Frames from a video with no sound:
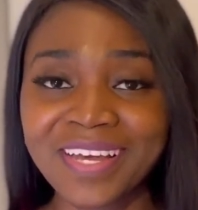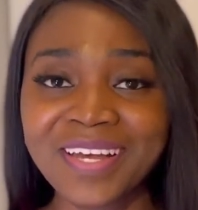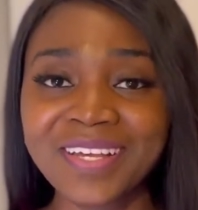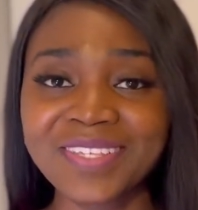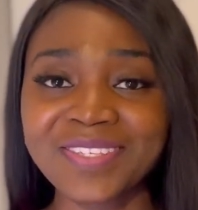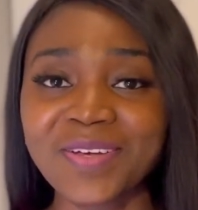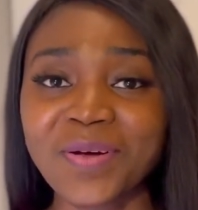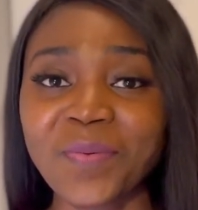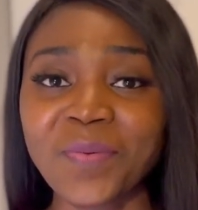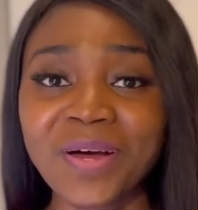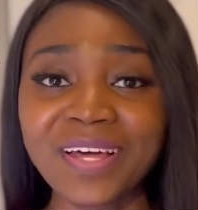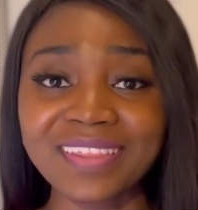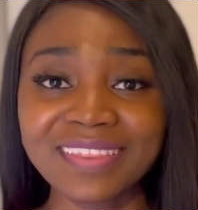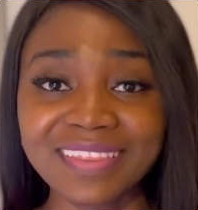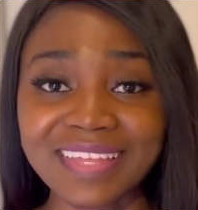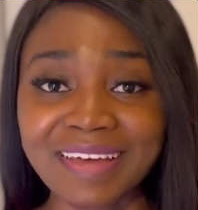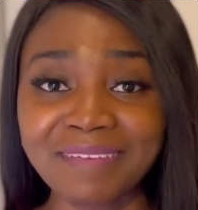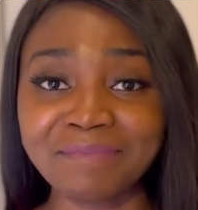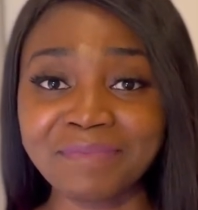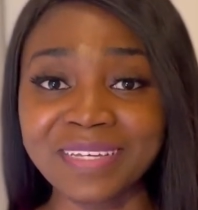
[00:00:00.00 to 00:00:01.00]
So what
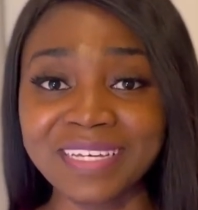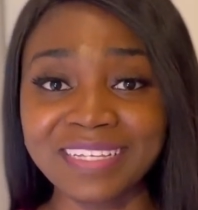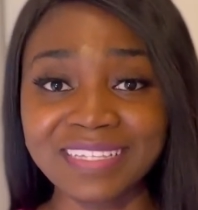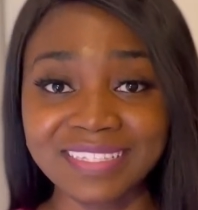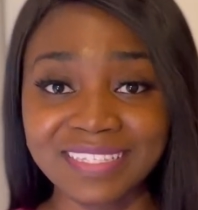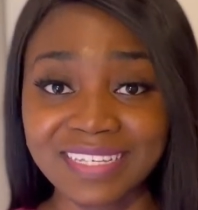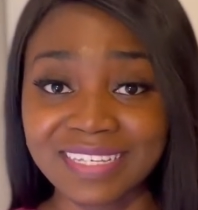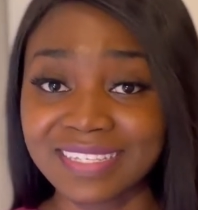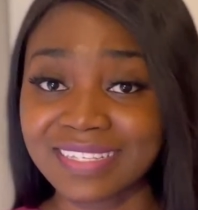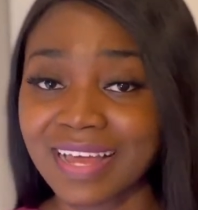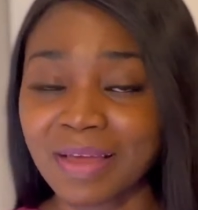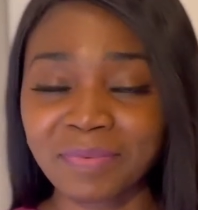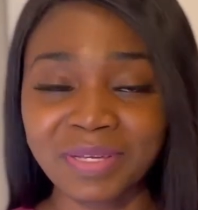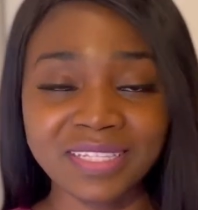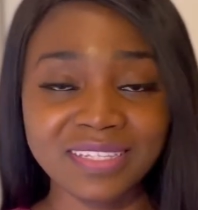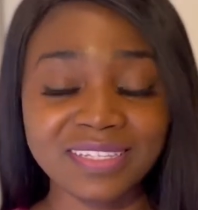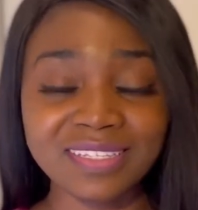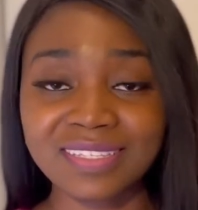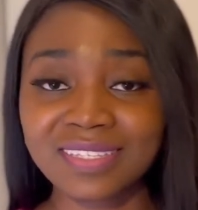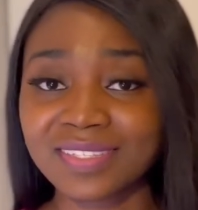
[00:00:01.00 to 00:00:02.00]
that means is, I mean,
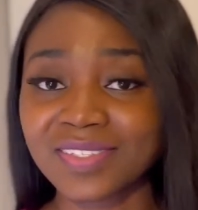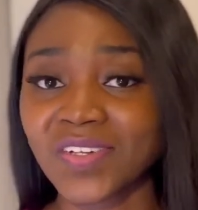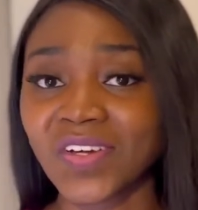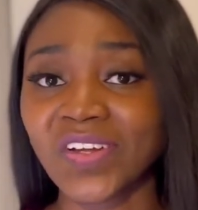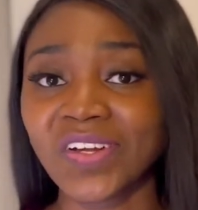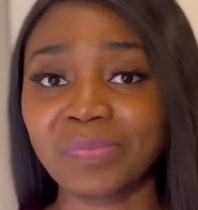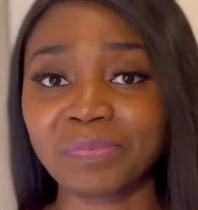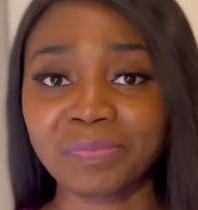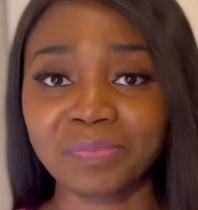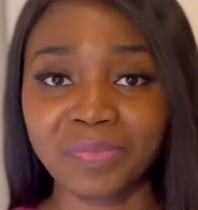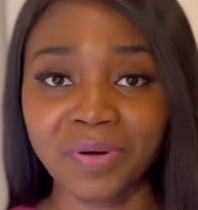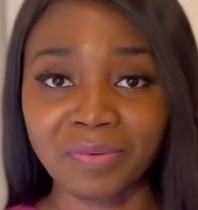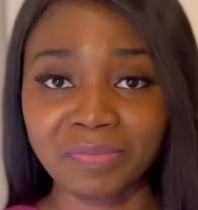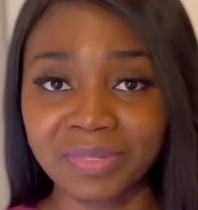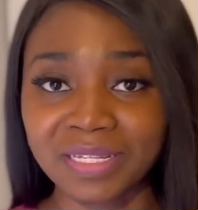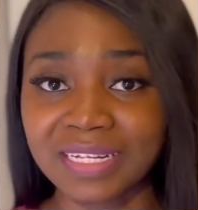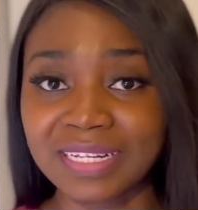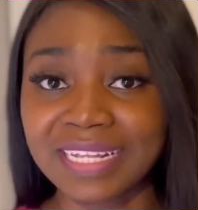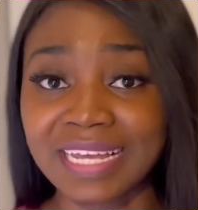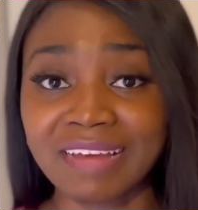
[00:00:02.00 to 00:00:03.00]
this is not
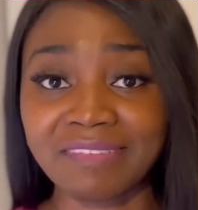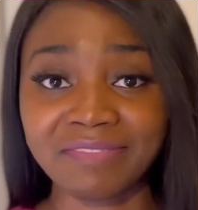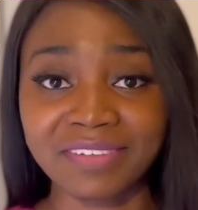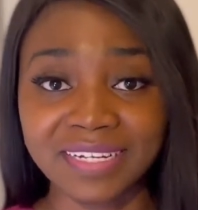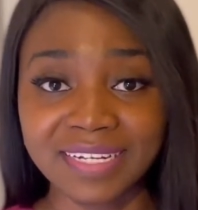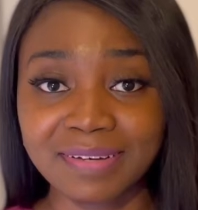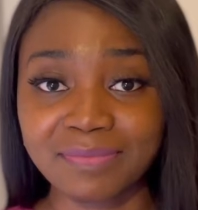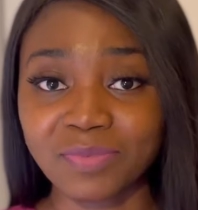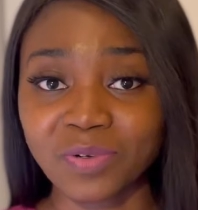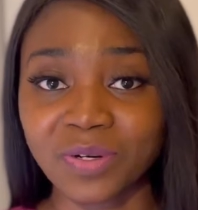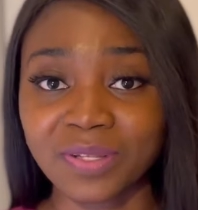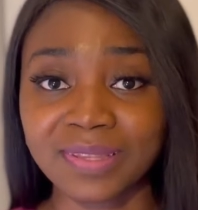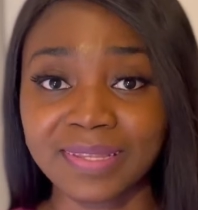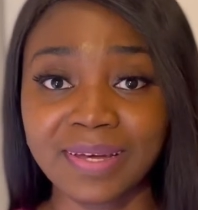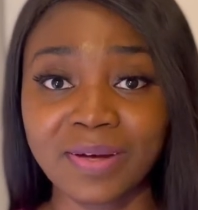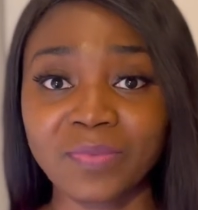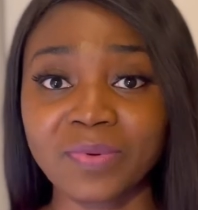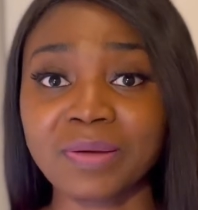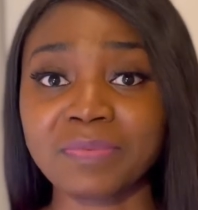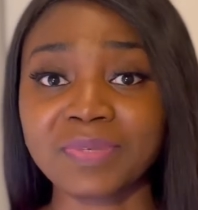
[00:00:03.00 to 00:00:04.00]
publicly available on
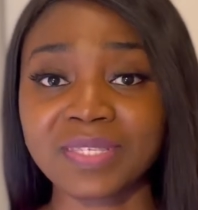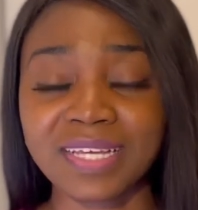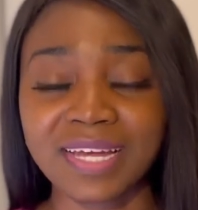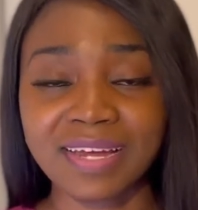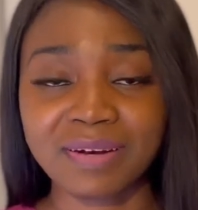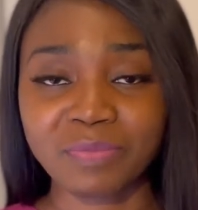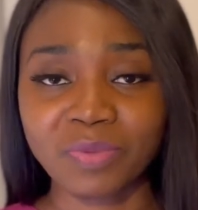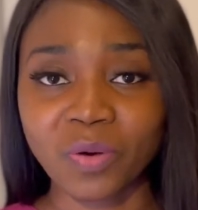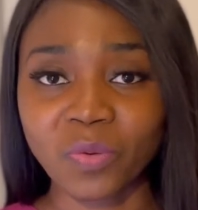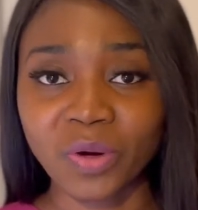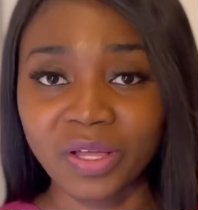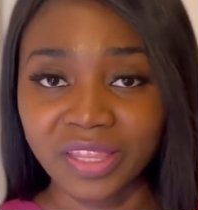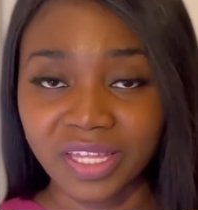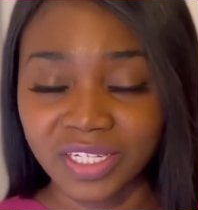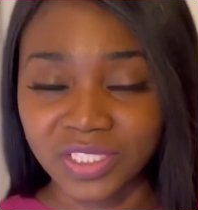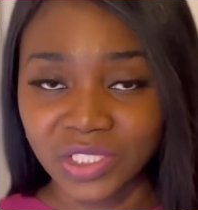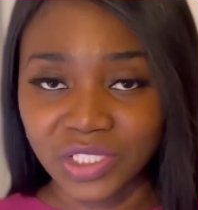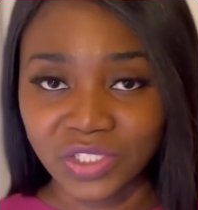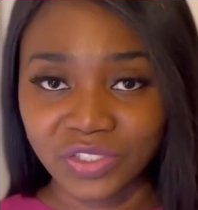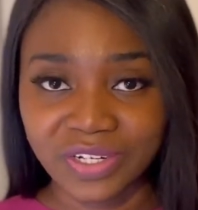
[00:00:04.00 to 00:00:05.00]
their website, but what they're
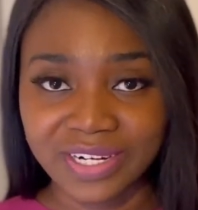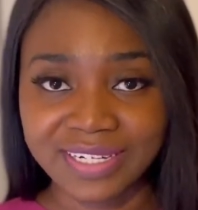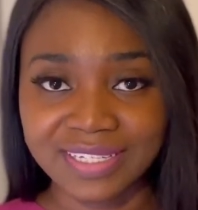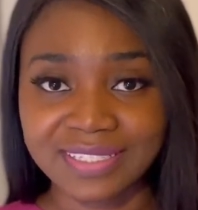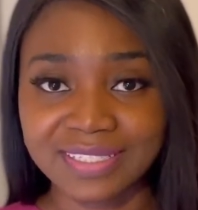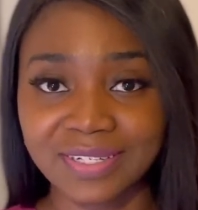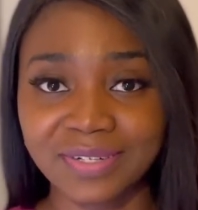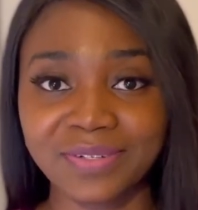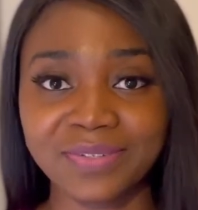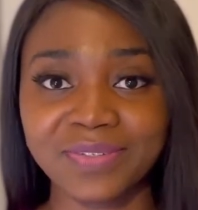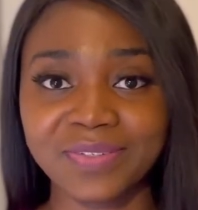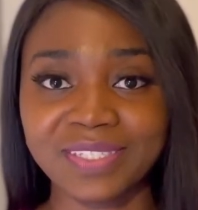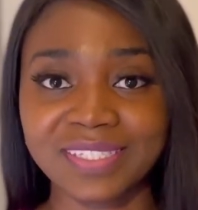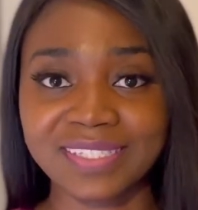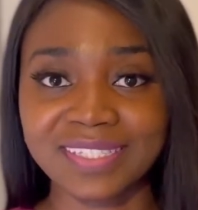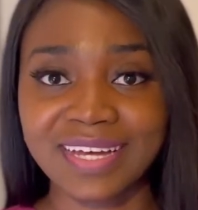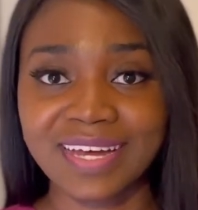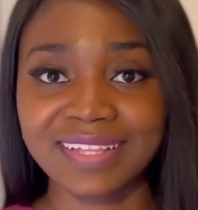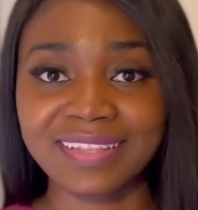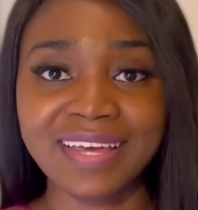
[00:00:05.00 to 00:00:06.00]
just trying to tell you is
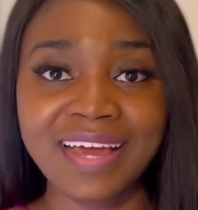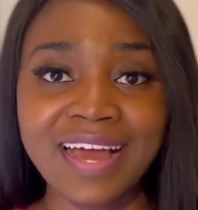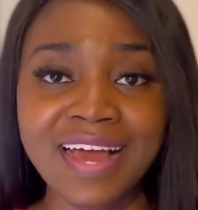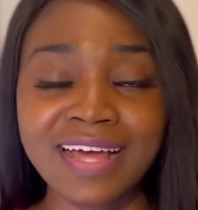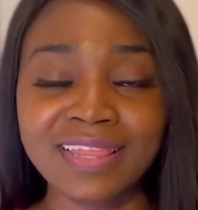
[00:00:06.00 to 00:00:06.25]
that